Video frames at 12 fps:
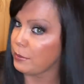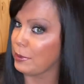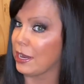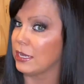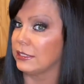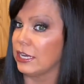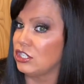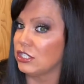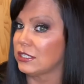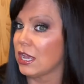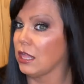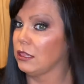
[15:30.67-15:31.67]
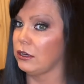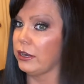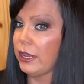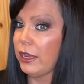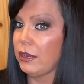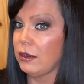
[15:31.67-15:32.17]
because I just colored
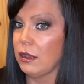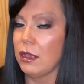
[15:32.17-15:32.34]
it.